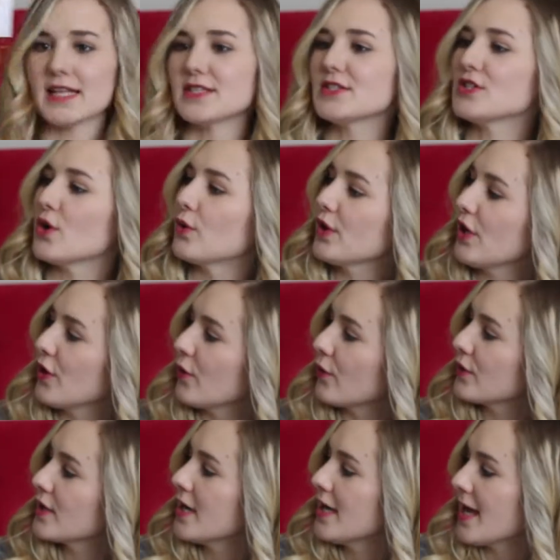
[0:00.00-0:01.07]
and so
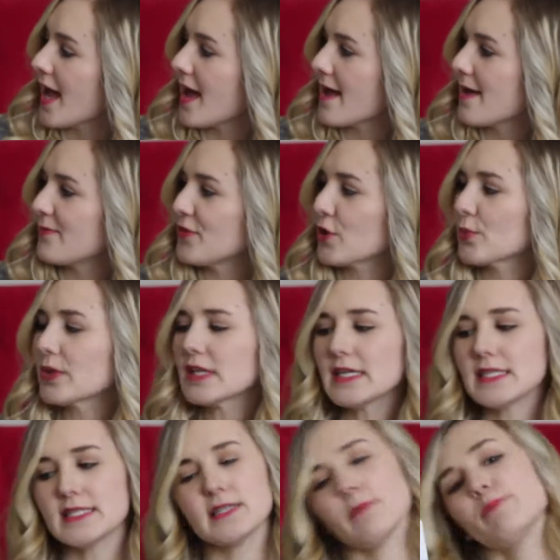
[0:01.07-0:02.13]
cute. Um, they're
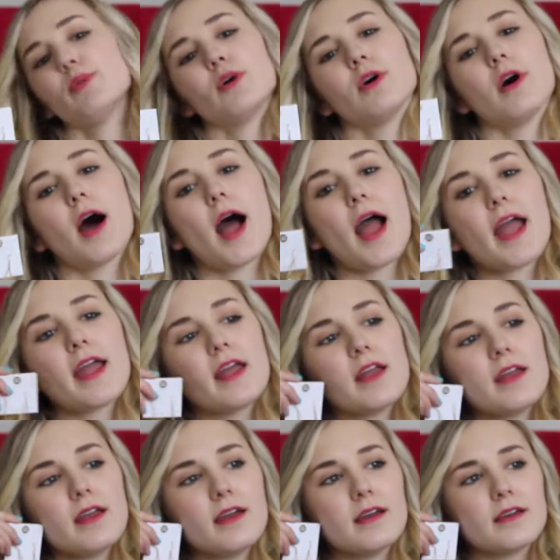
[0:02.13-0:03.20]
really simple.
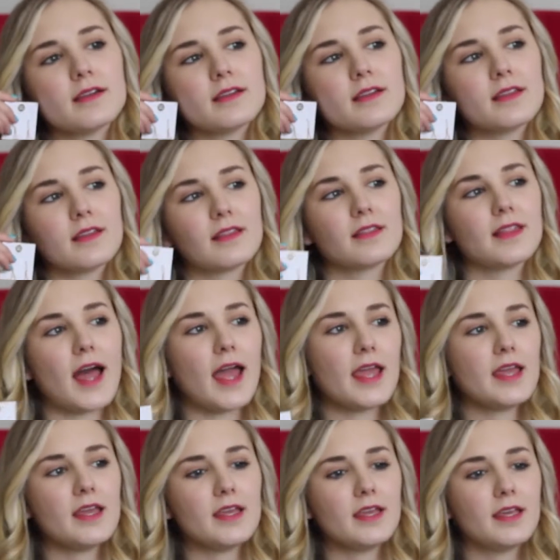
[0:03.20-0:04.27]
I
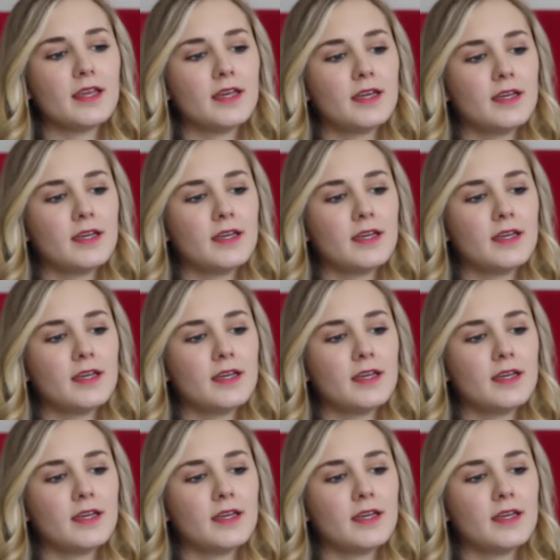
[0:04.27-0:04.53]
like